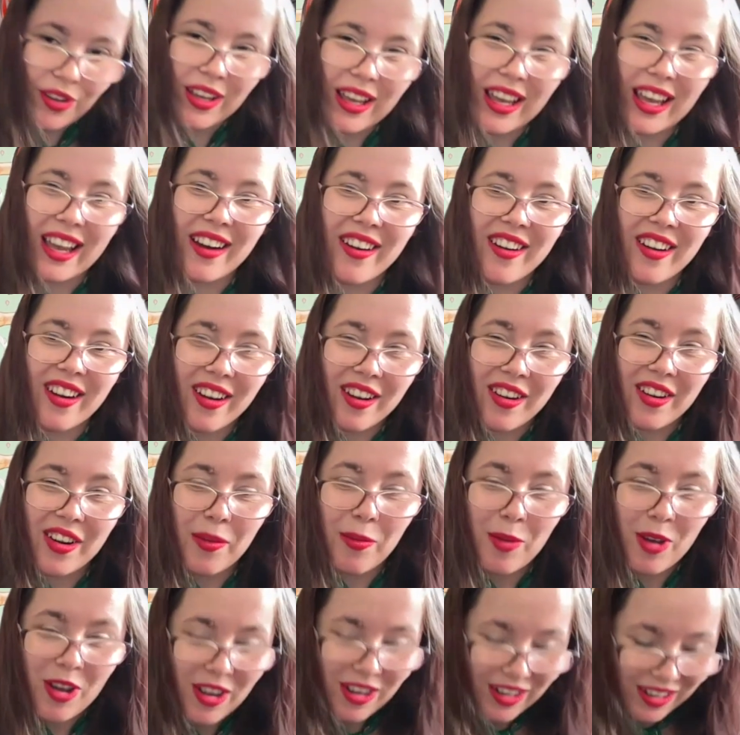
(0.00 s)
Here are
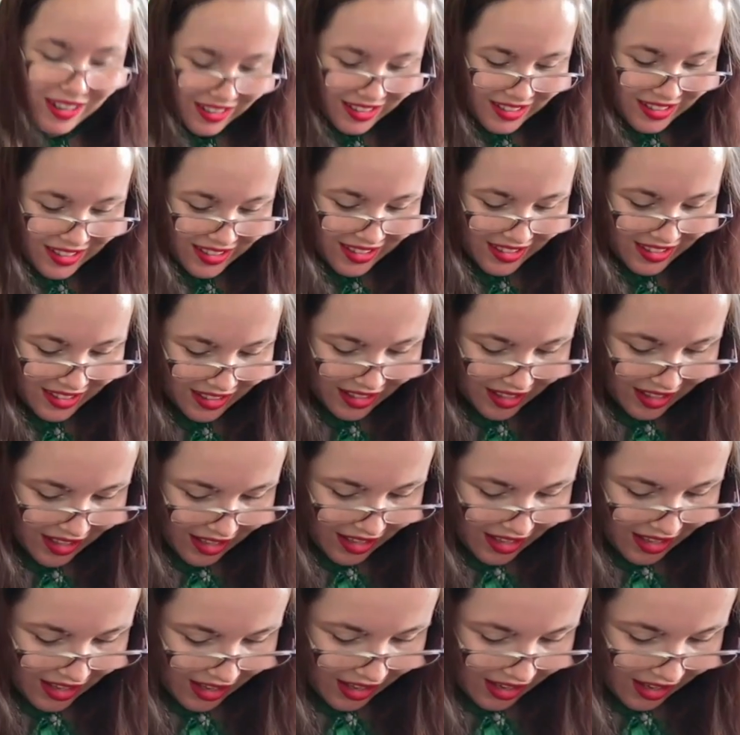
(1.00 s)
the books.
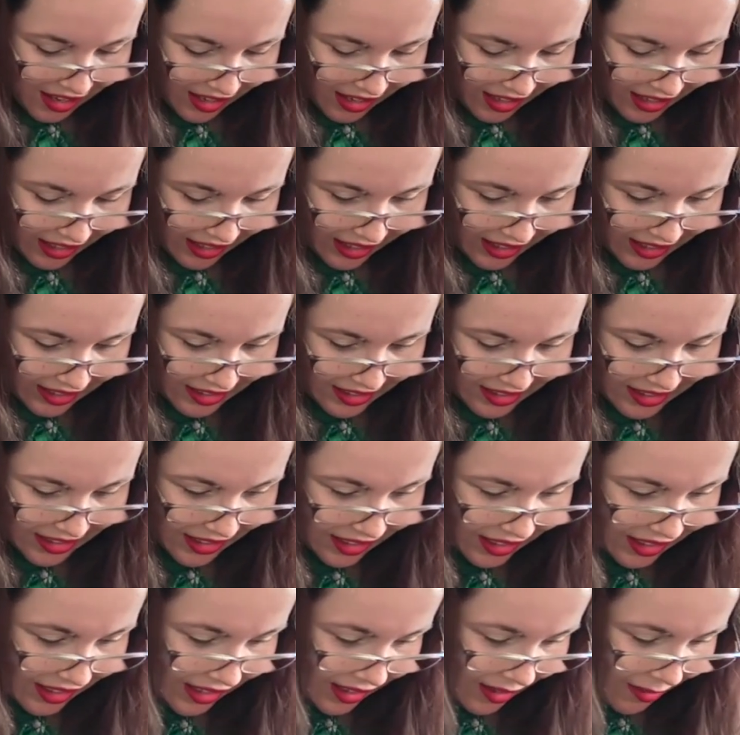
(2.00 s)
I can
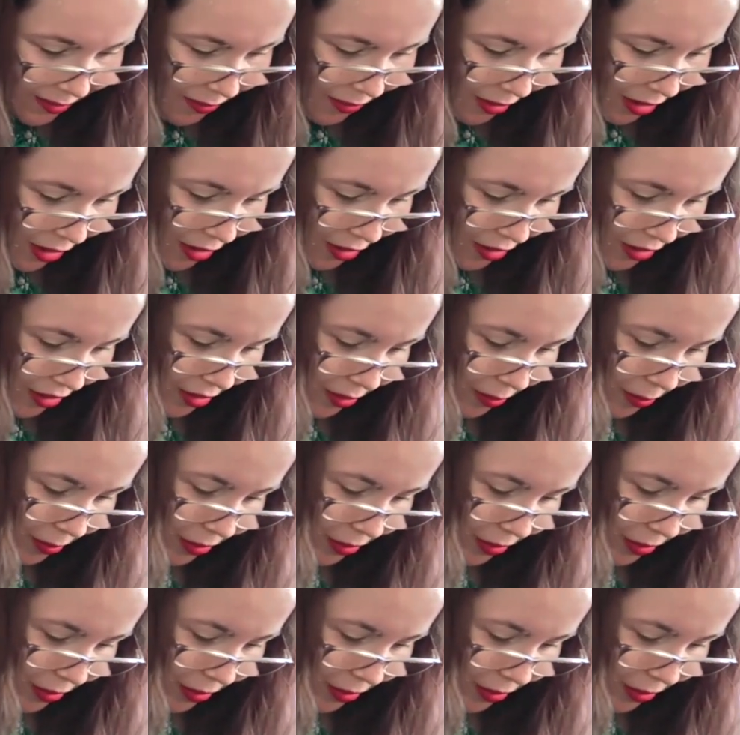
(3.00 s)
see them. Oh, they're